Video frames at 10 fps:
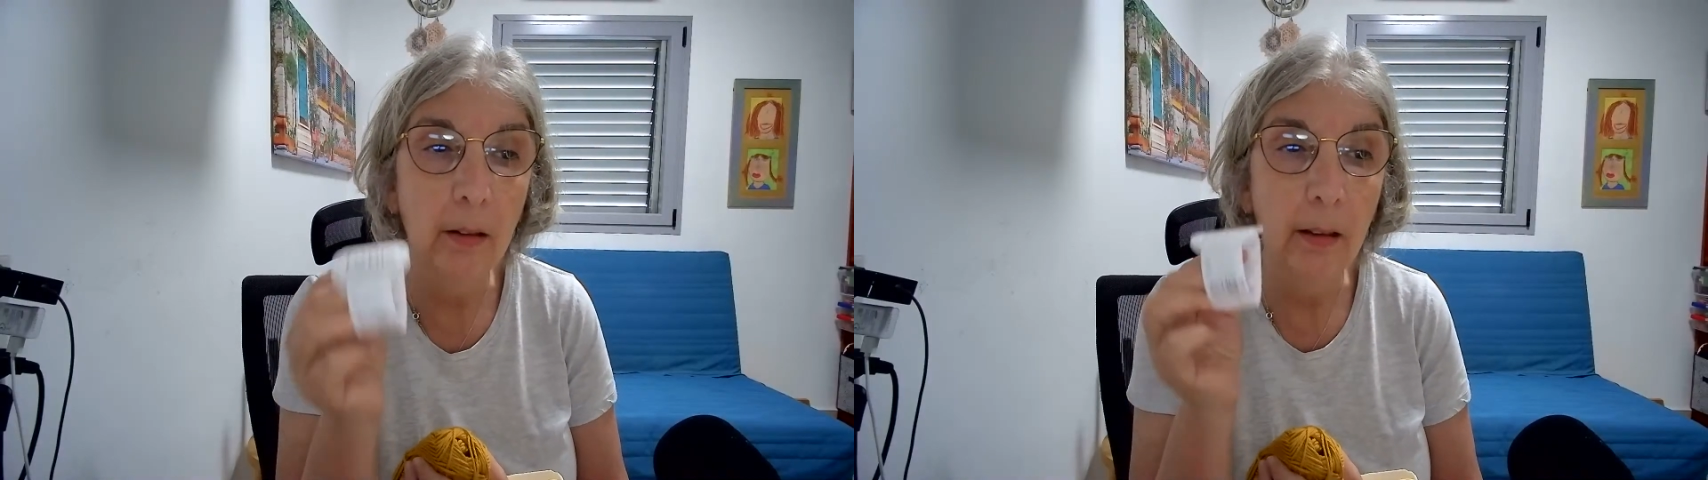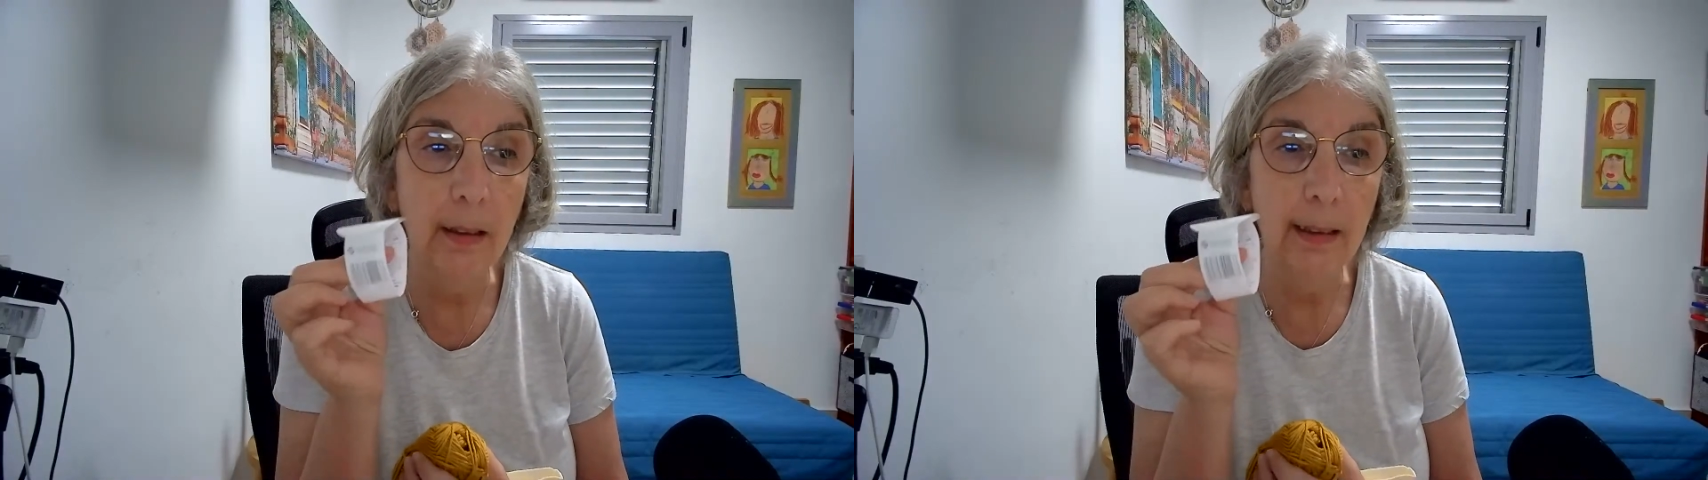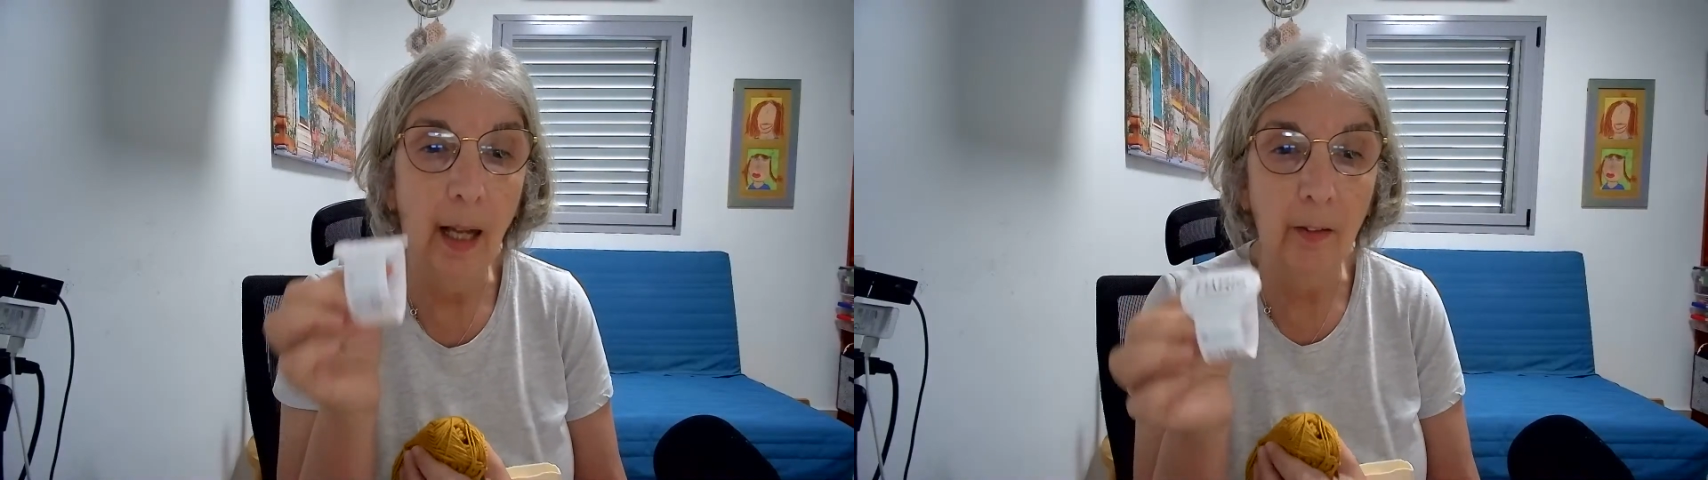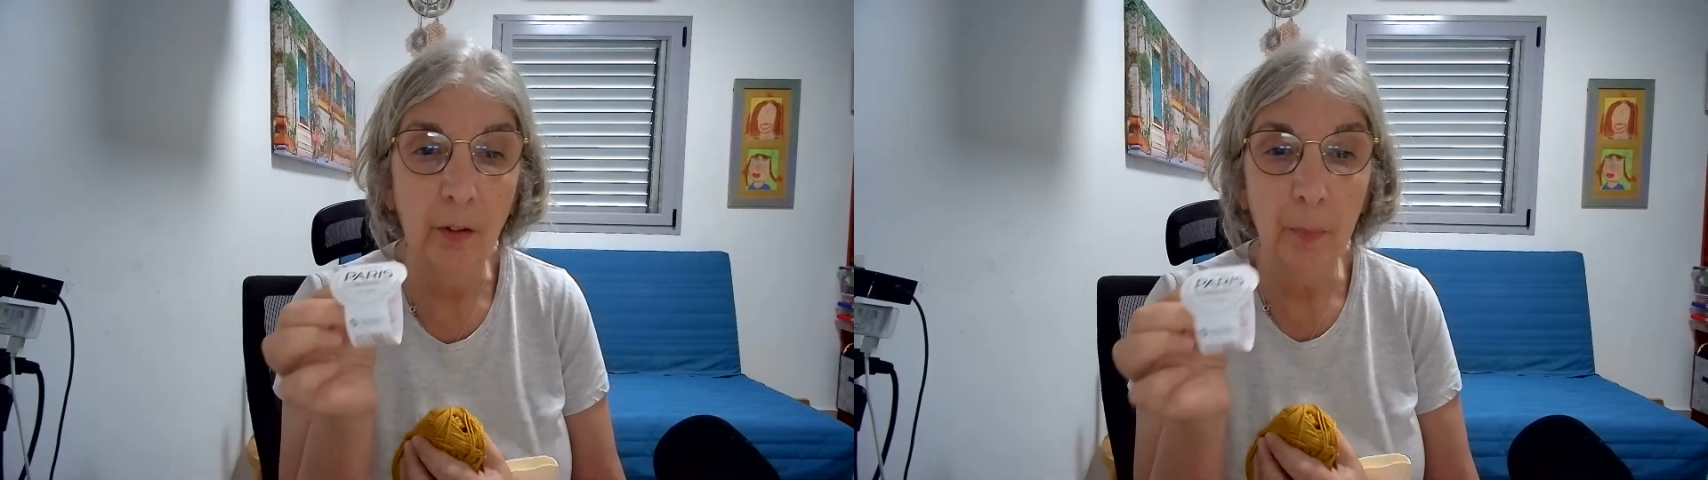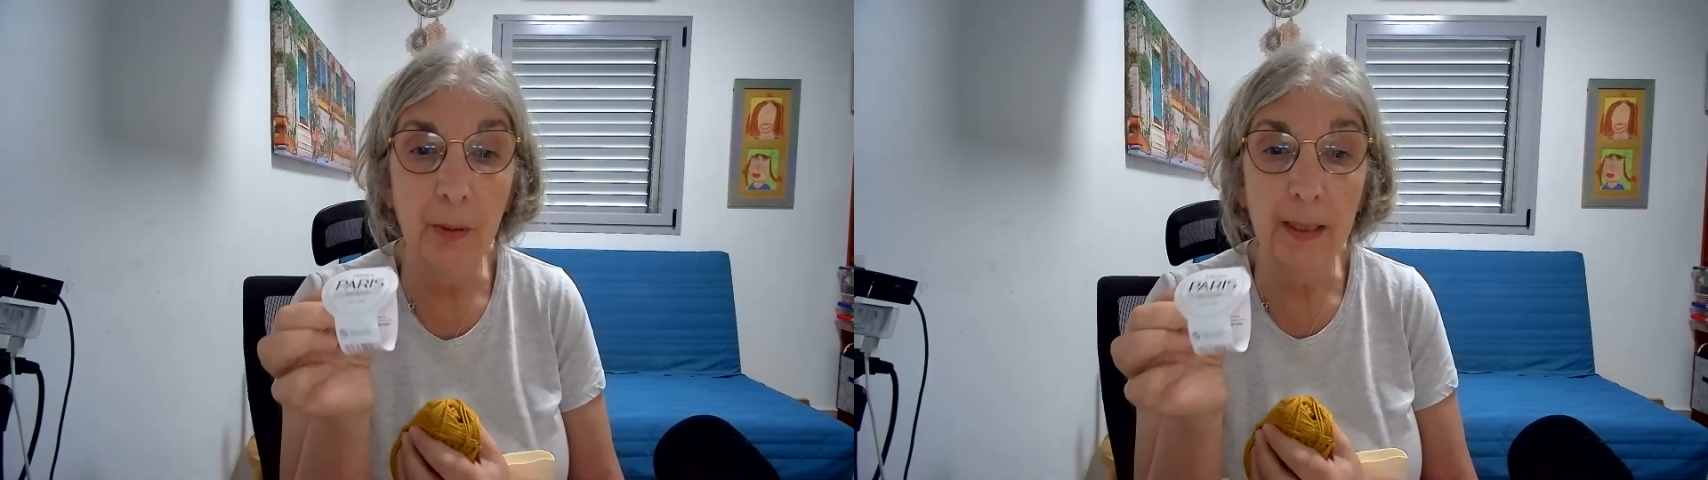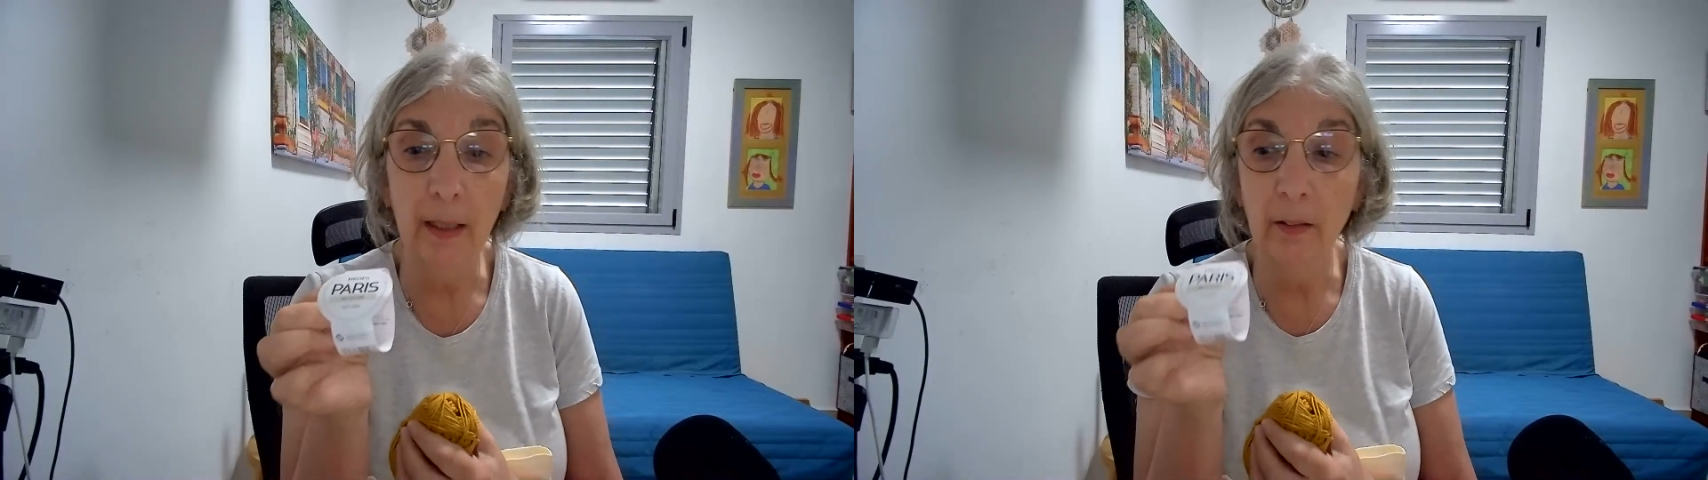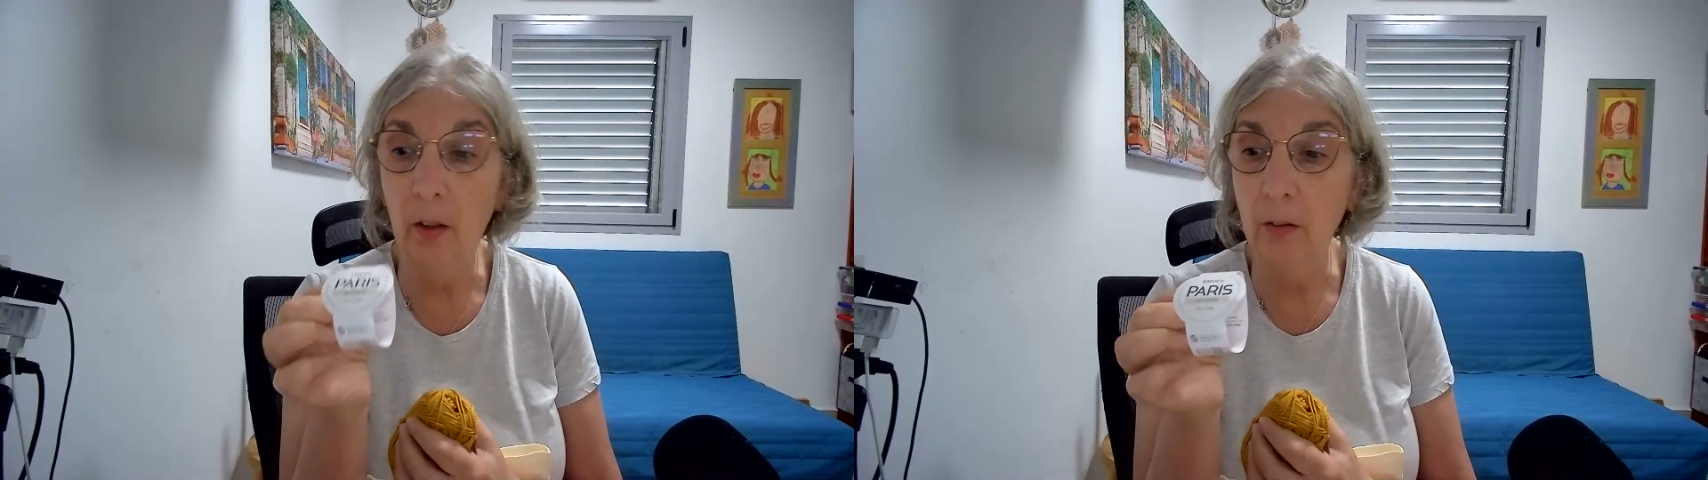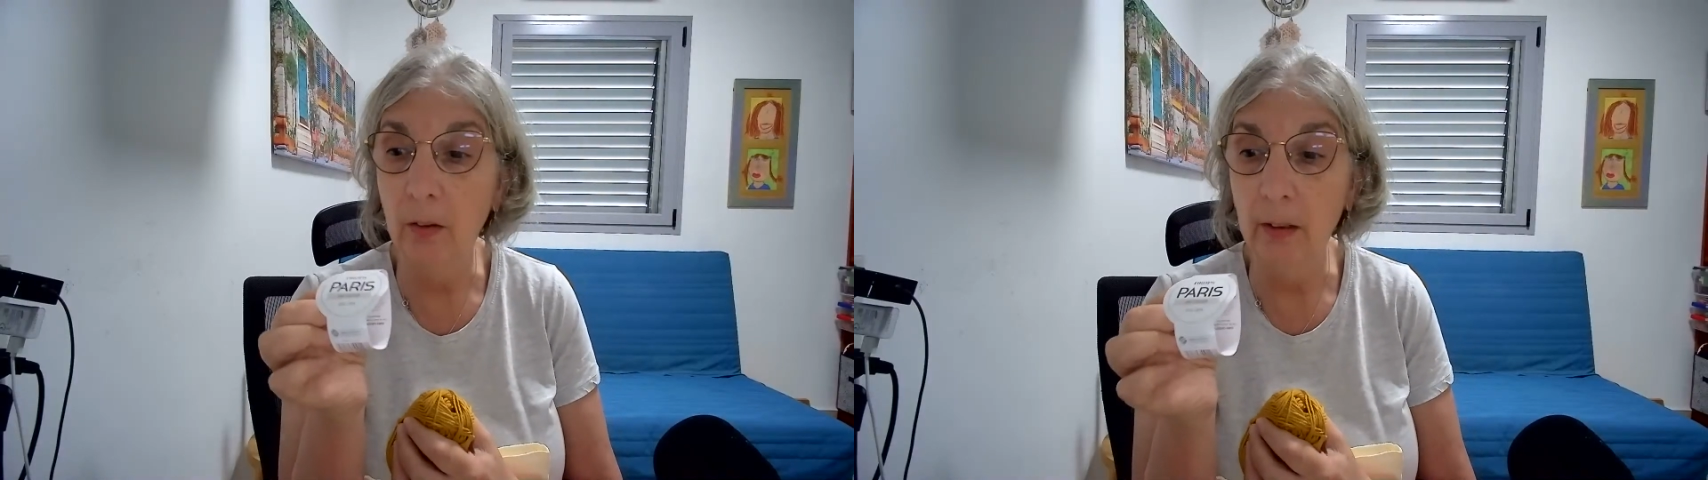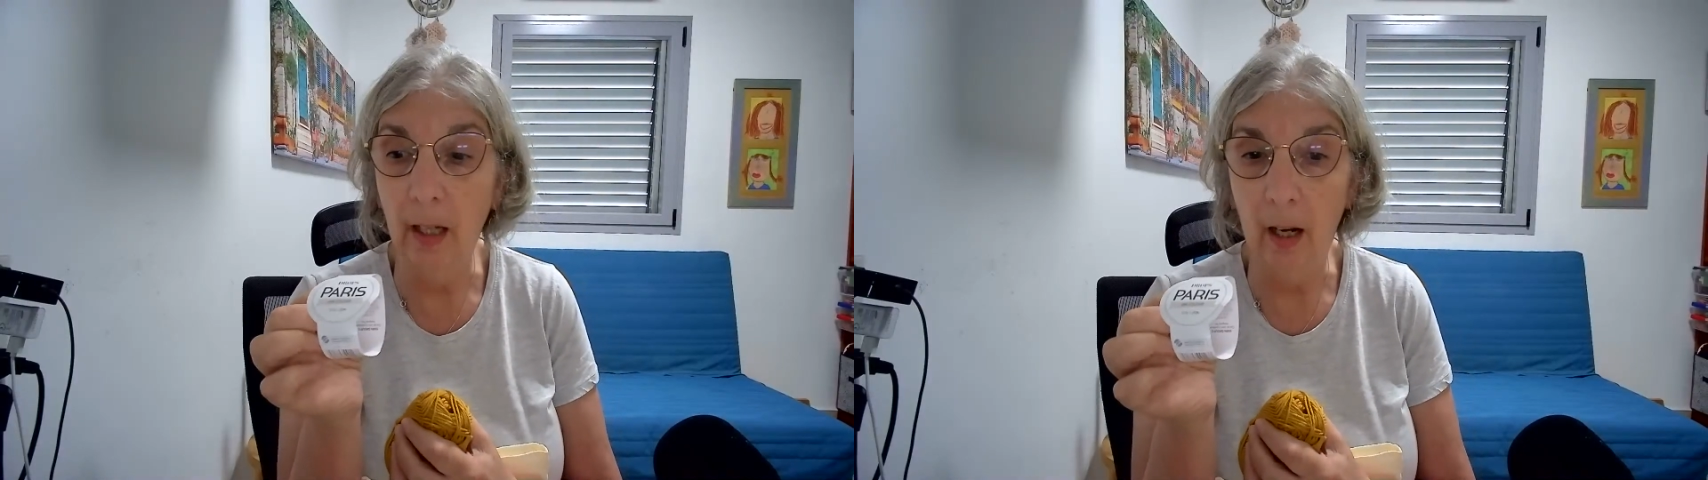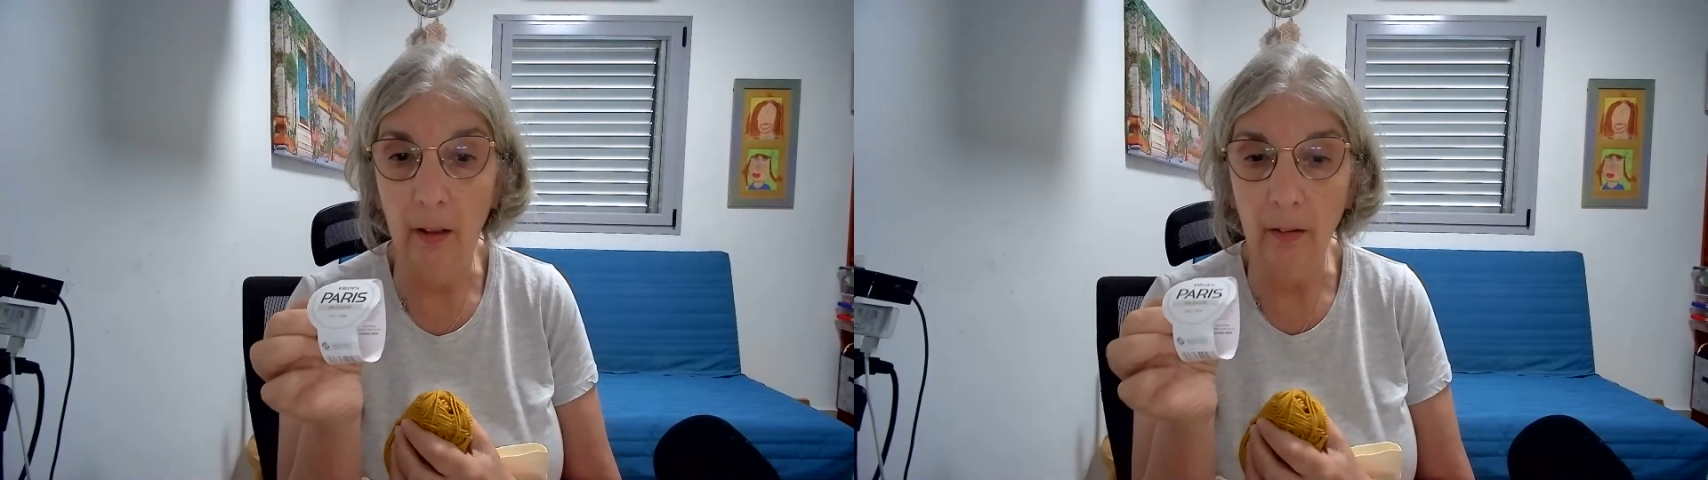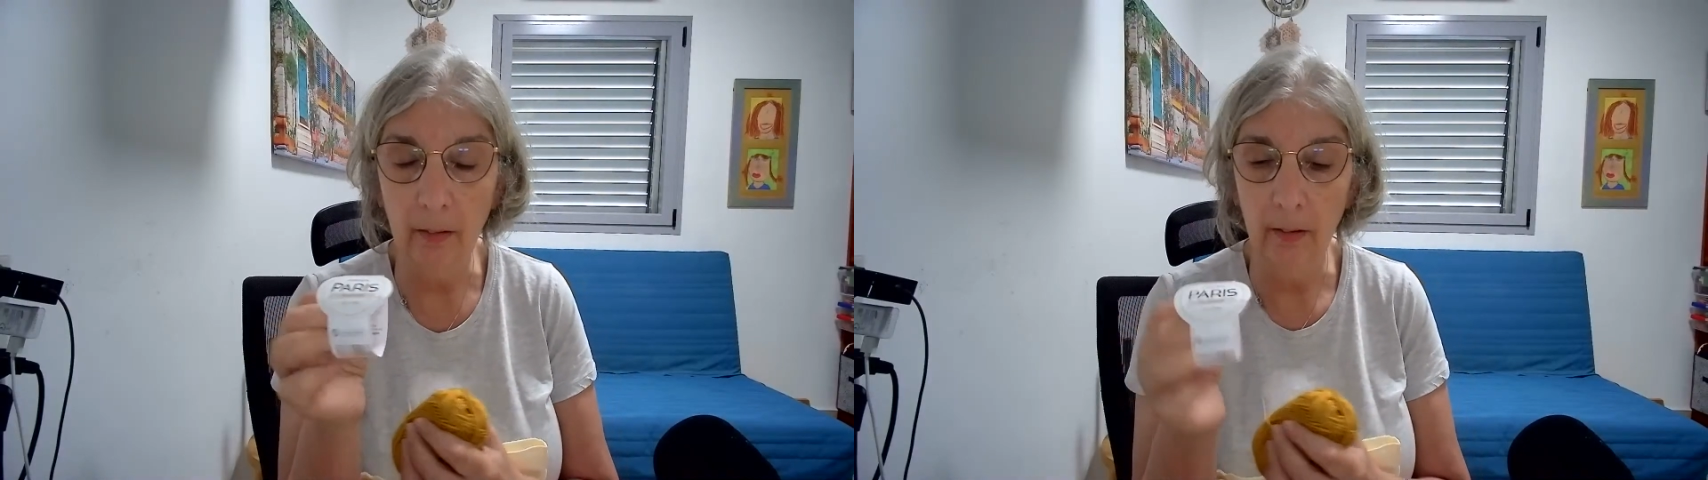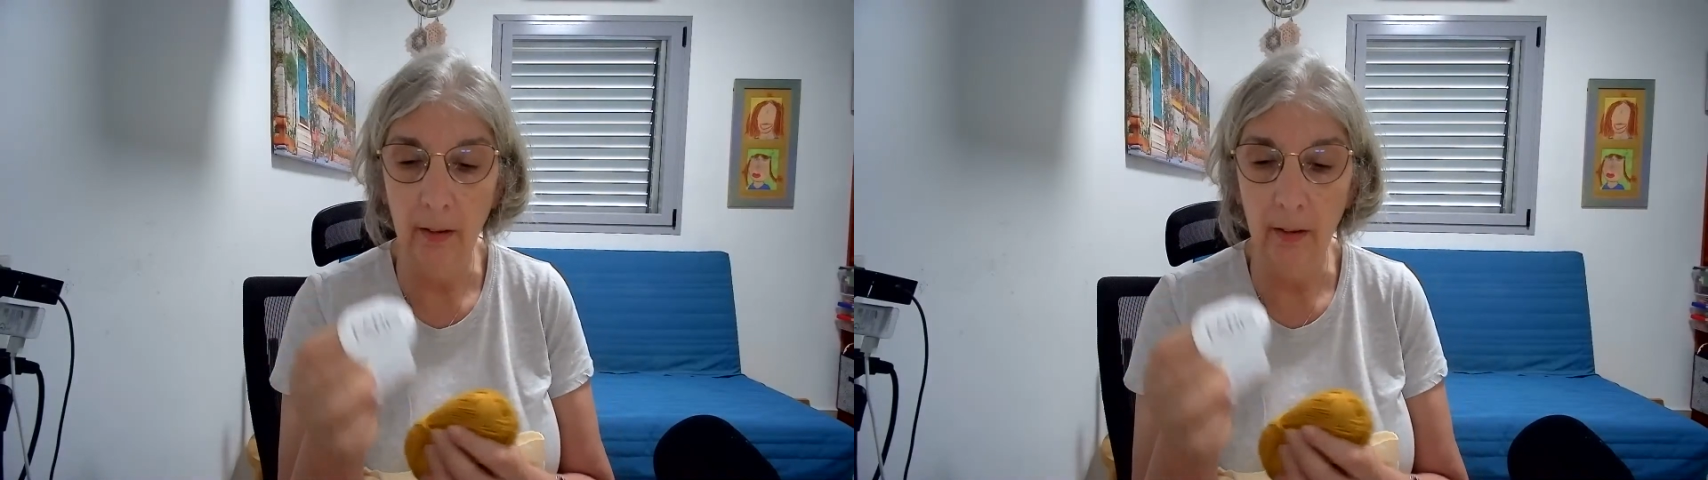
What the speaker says: It's 100% cotton yarn.